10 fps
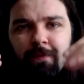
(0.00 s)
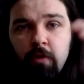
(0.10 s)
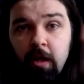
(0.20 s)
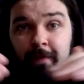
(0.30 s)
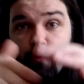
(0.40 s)
I've
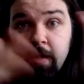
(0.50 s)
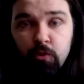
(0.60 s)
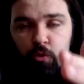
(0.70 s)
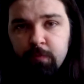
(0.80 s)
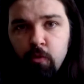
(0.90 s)
already
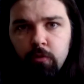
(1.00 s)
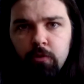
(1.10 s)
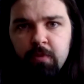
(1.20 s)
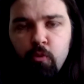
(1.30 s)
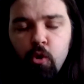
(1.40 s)
sort of
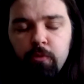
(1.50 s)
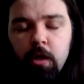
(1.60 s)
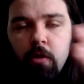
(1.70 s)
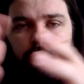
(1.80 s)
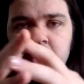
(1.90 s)
spoiled the
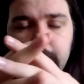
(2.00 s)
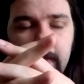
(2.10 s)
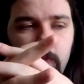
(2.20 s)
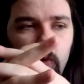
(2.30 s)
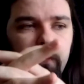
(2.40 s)
lone
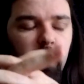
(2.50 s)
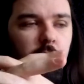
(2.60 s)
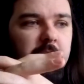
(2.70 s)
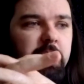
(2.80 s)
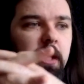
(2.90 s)
Cyberman warning for you
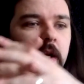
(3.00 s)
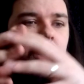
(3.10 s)
guys.